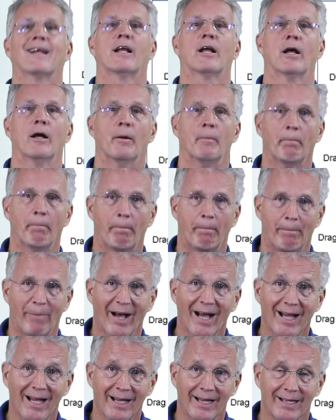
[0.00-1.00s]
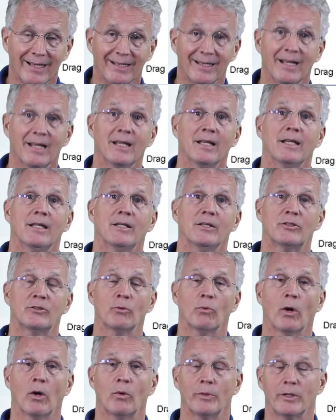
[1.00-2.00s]
combined
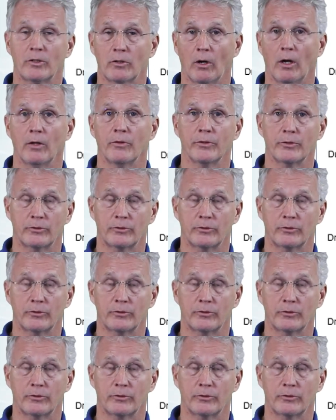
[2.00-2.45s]
into what we call